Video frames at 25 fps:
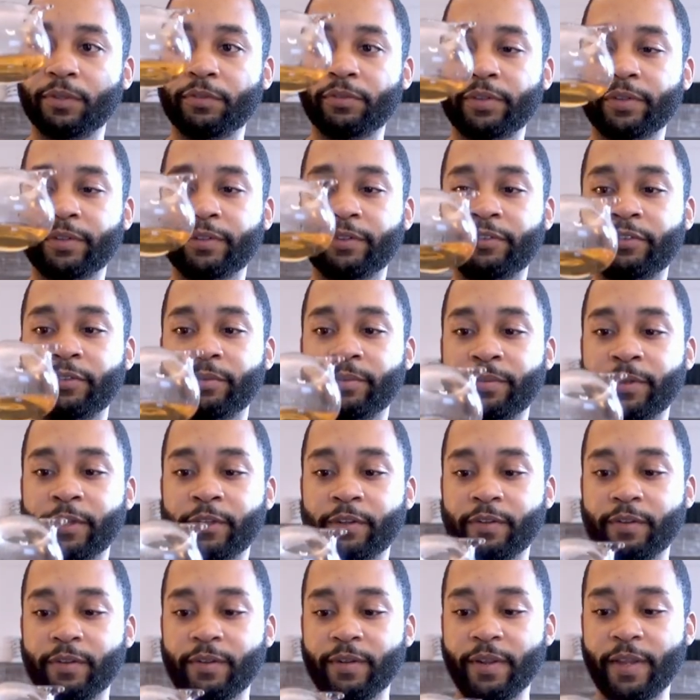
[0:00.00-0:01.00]
Like there's a
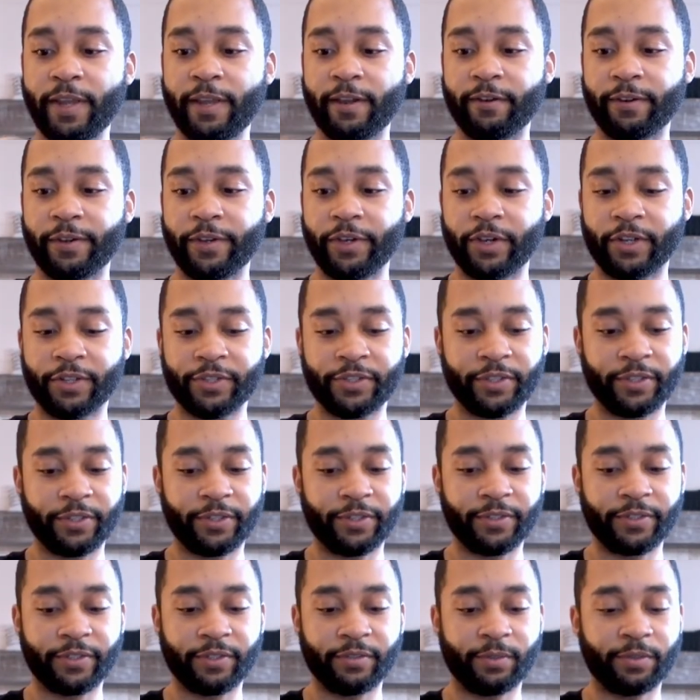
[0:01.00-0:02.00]
bit hairy
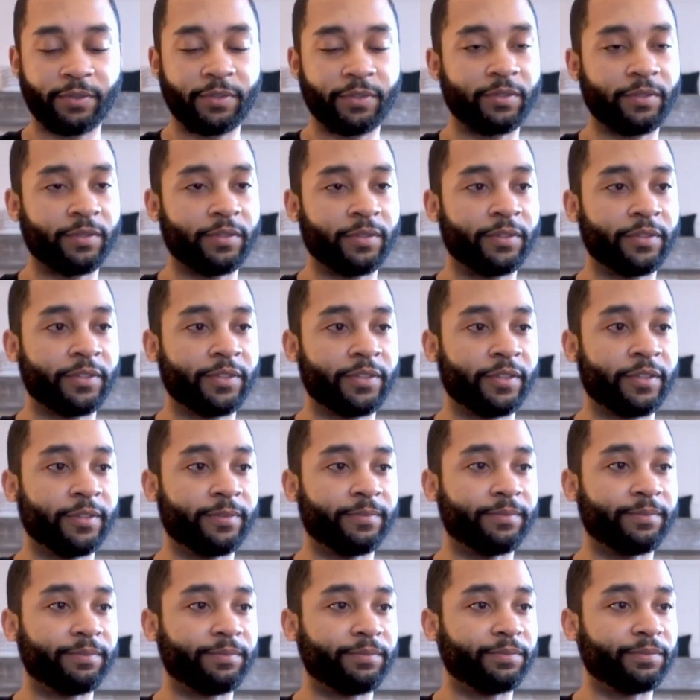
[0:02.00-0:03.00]
also, so there's
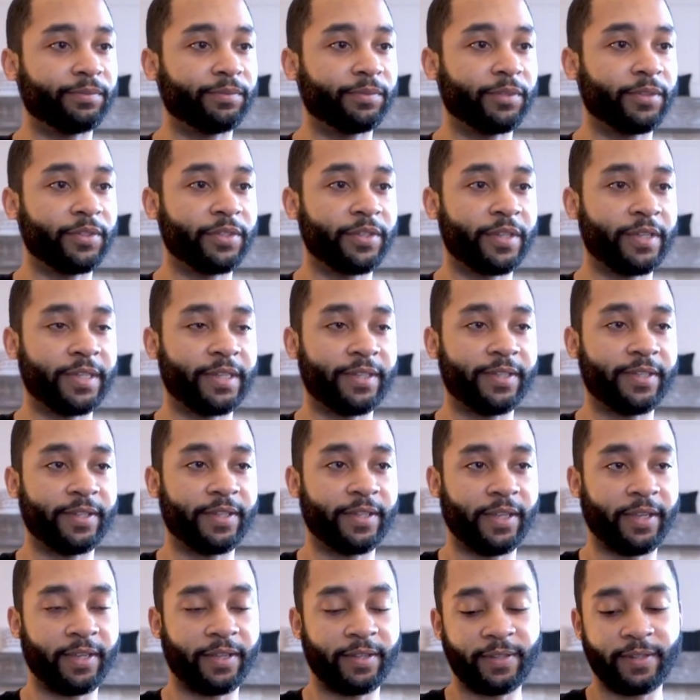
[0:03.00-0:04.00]

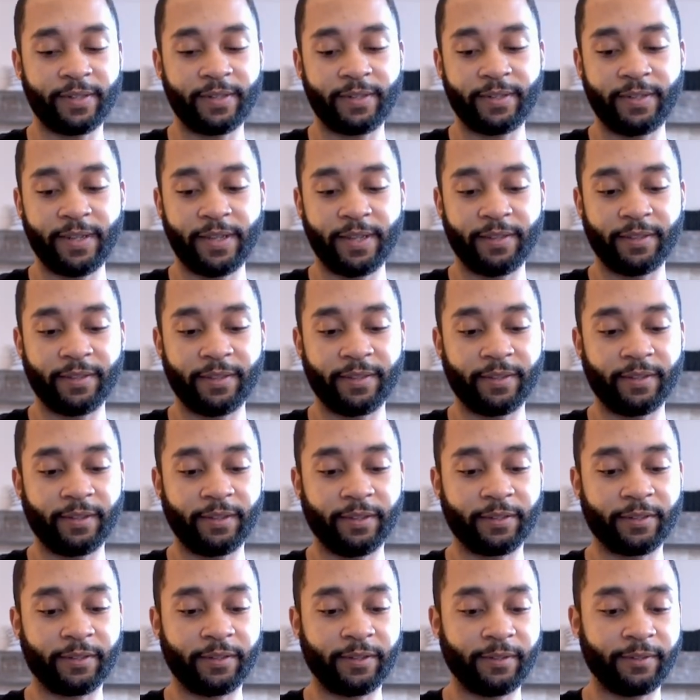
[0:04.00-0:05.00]
density in the
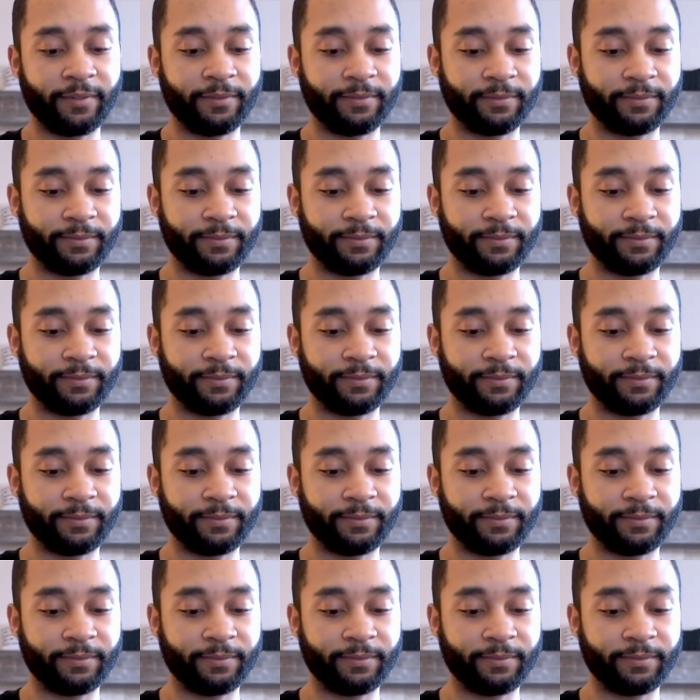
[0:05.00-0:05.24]
liquor.